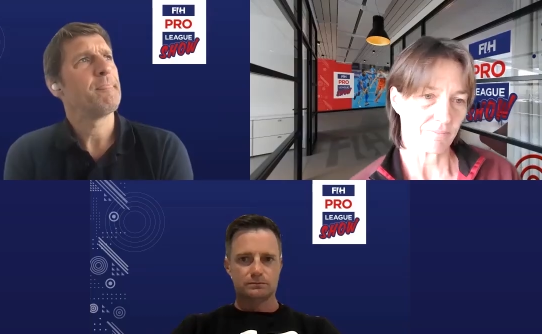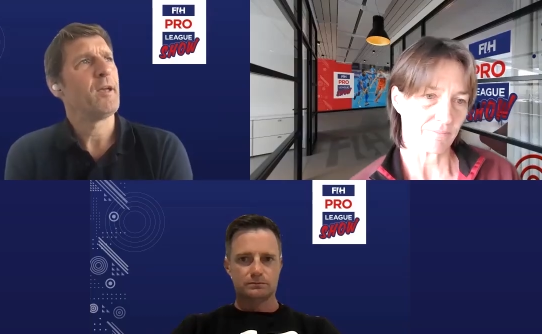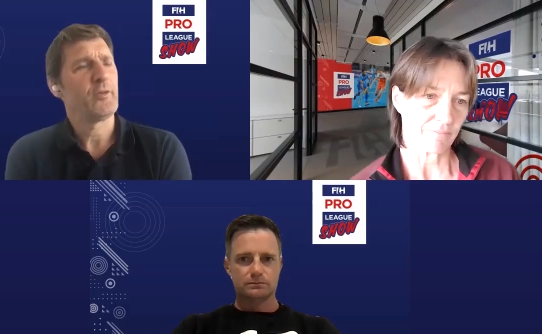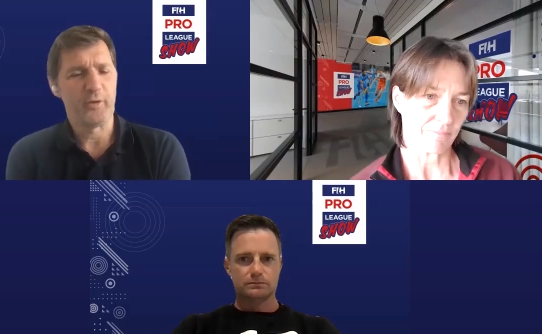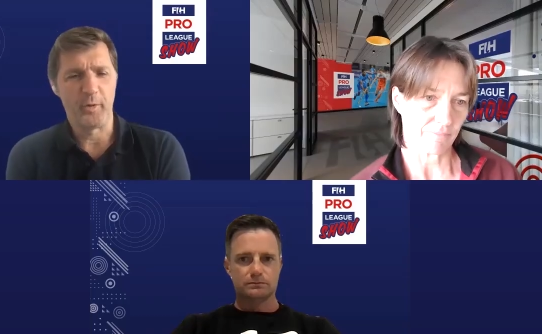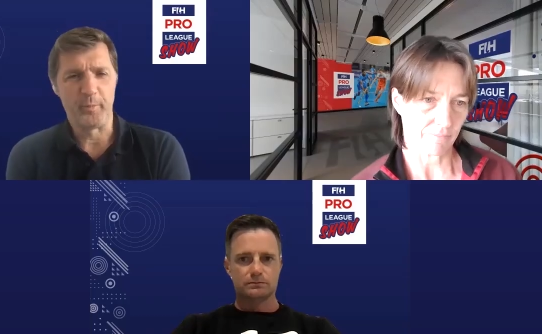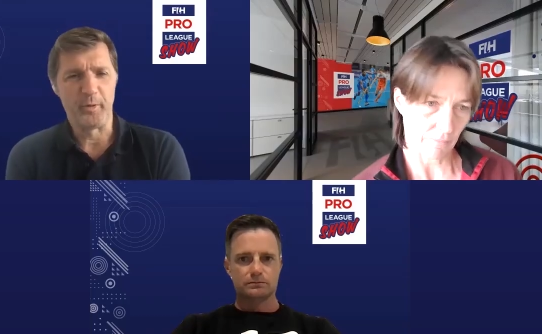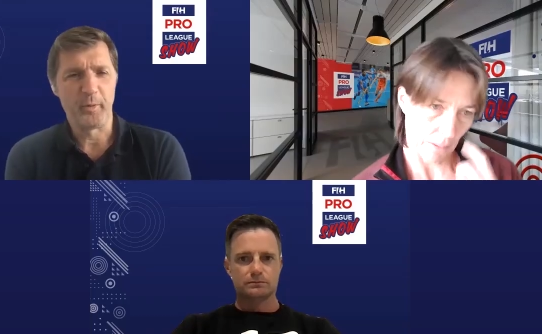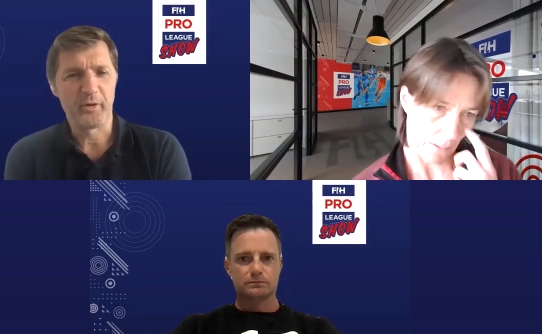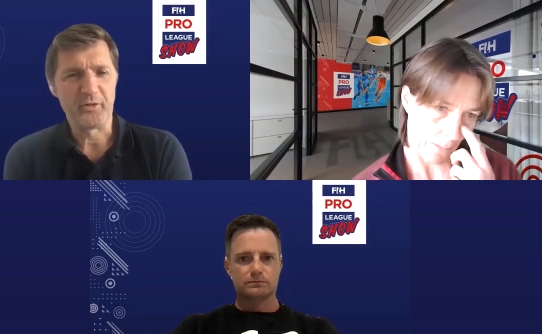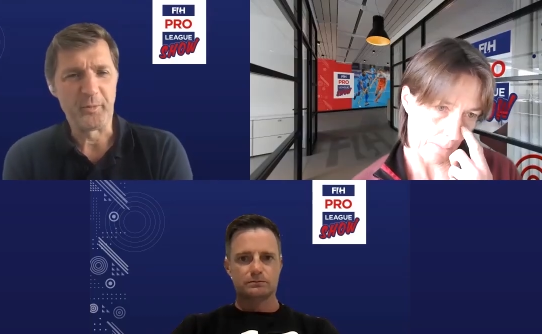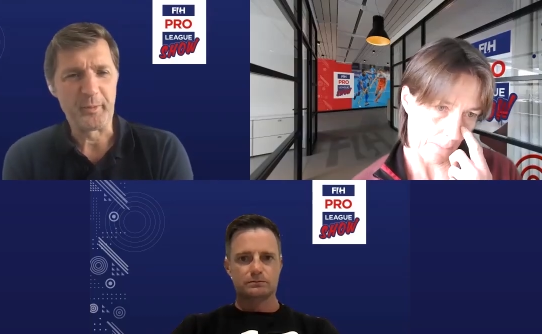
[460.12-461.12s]
Speaker 1: There's an
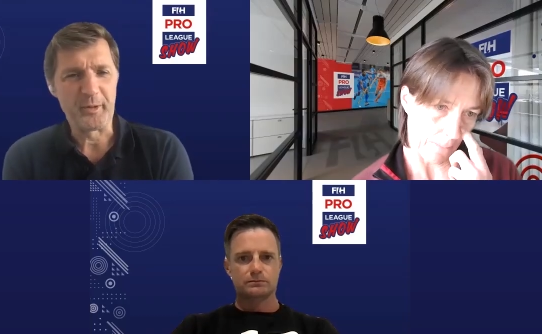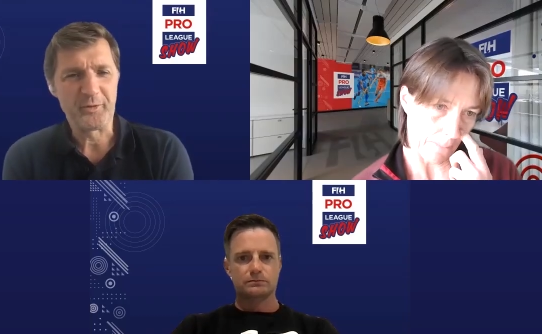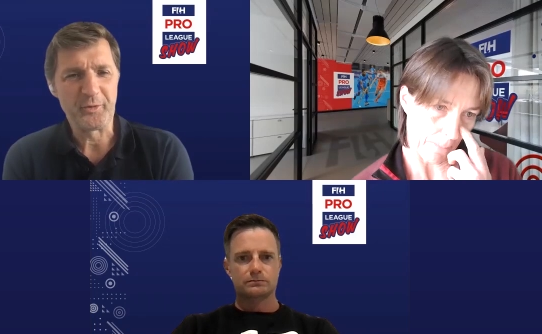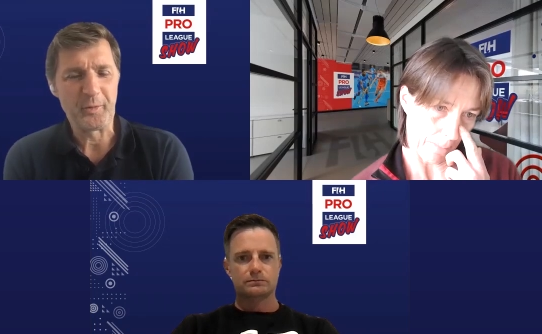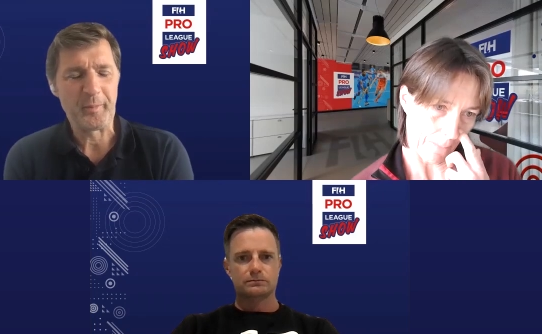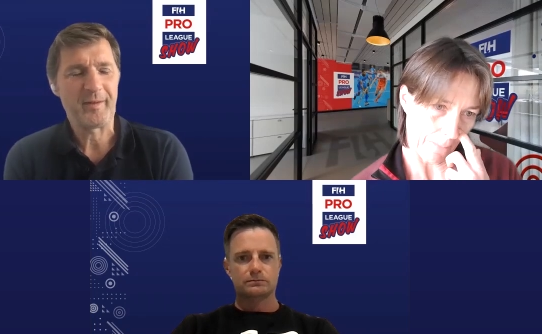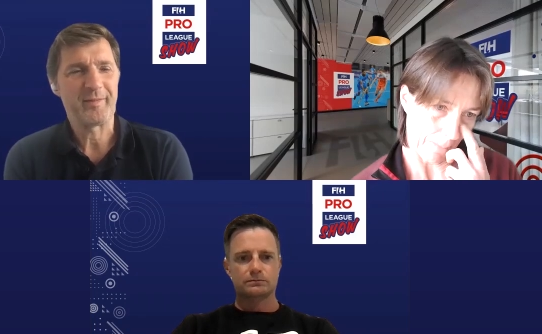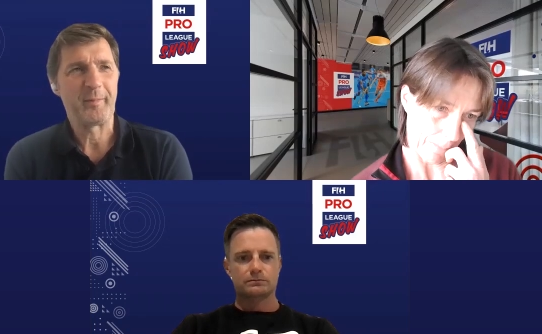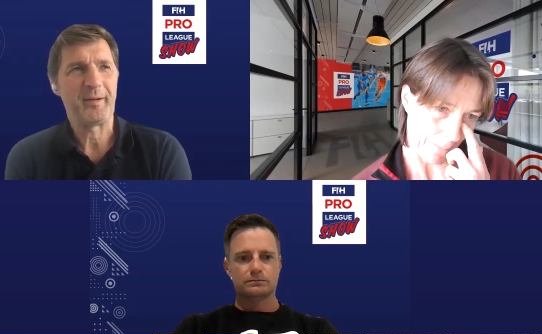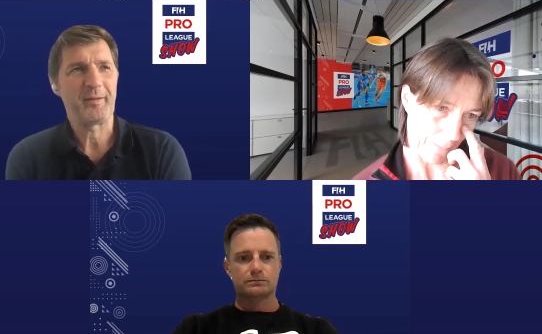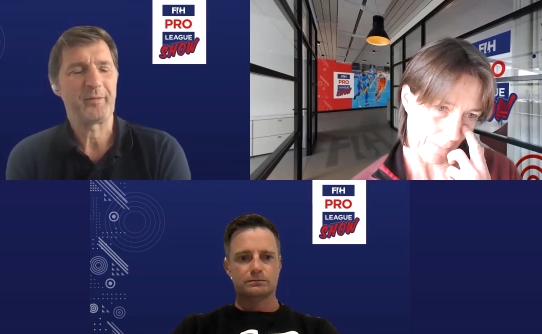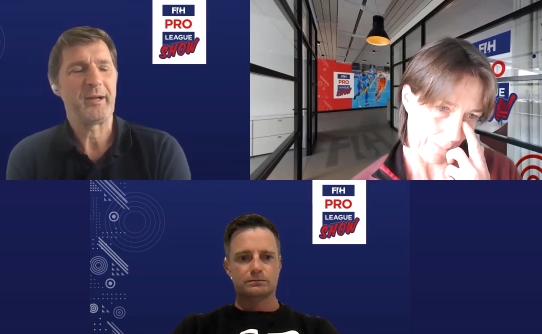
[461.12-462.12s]
open question that we could talk
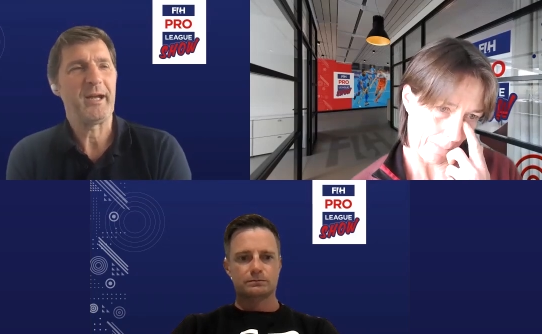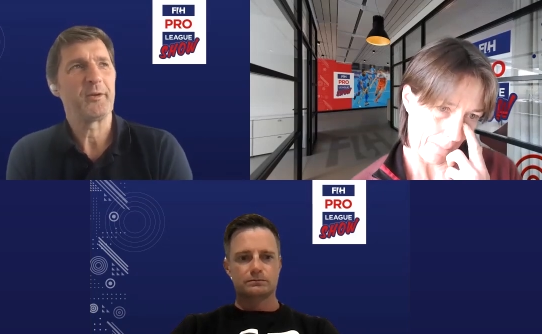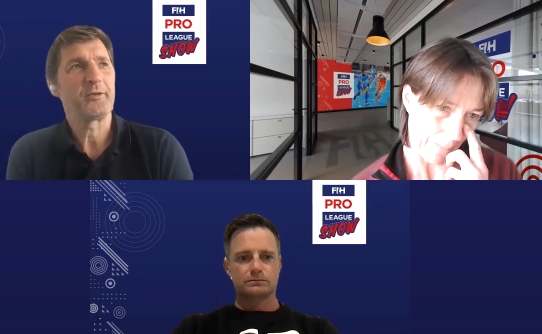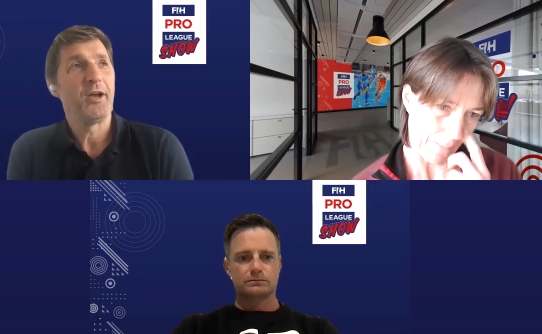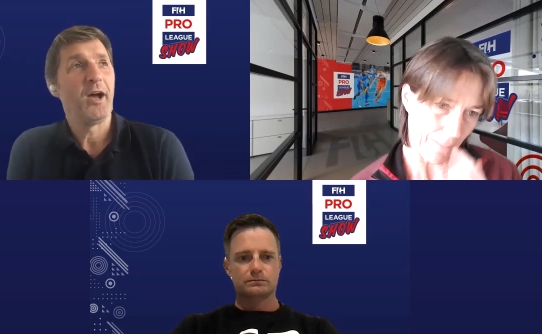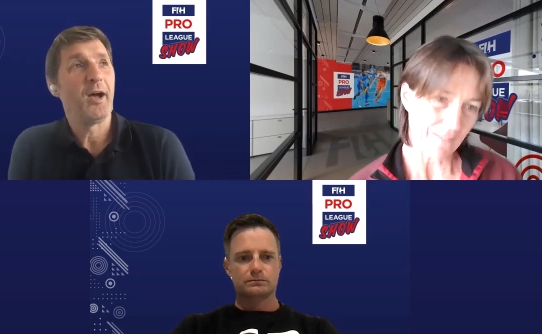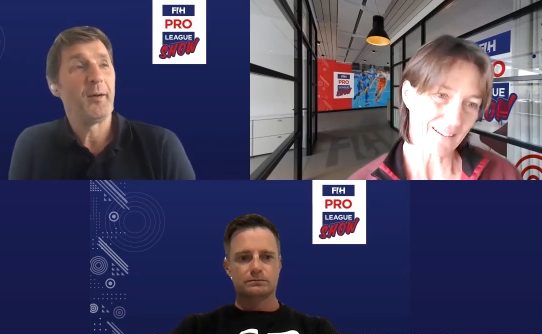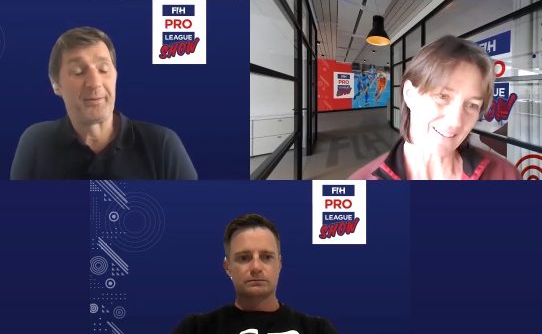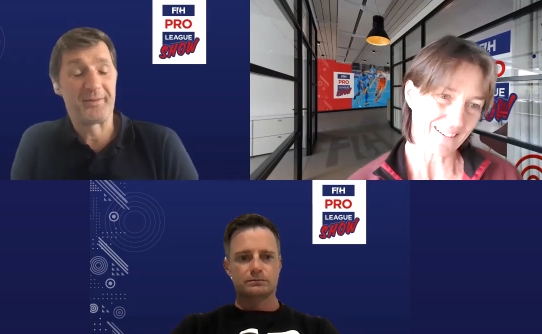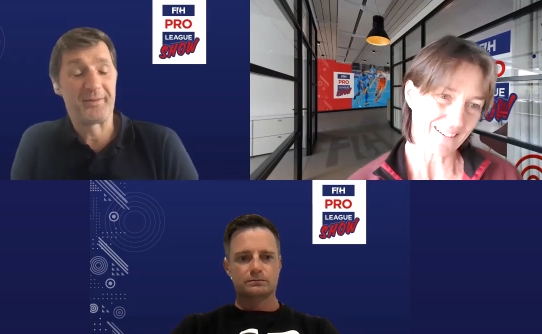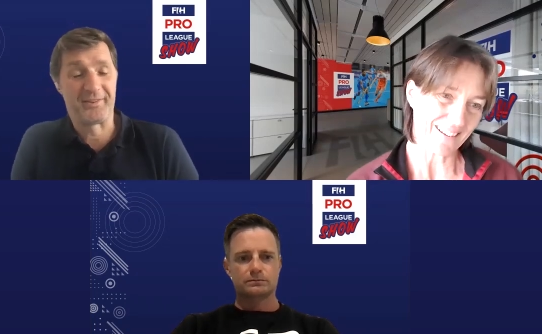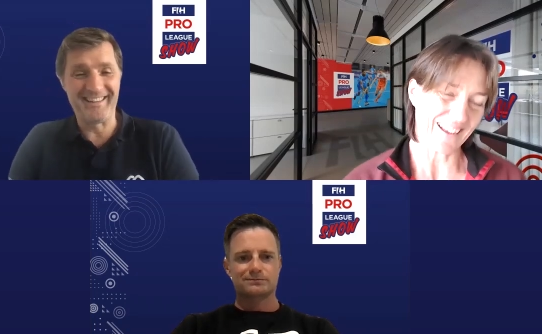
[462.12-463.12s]
about for about 3 hours. In